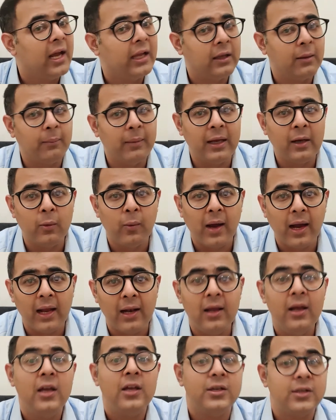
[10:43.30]
In the
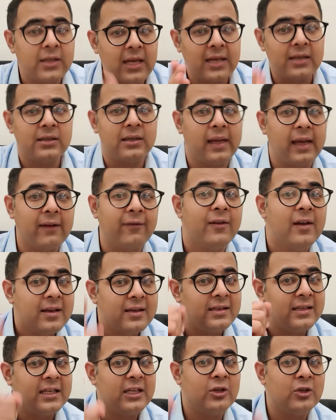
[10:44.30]
meanwhile, stay safe.
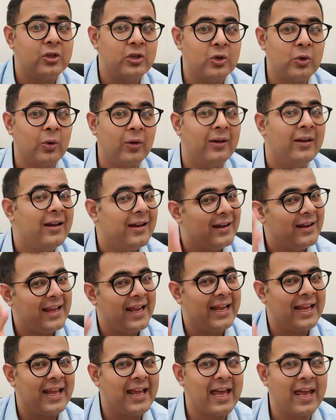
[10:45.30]
See you soon.
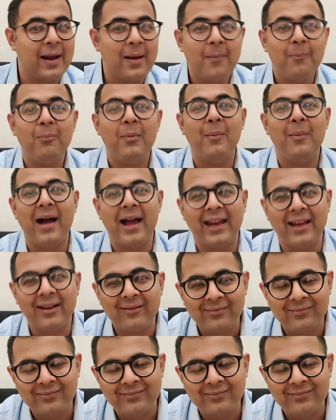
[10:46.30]
Take care. Bye-bye.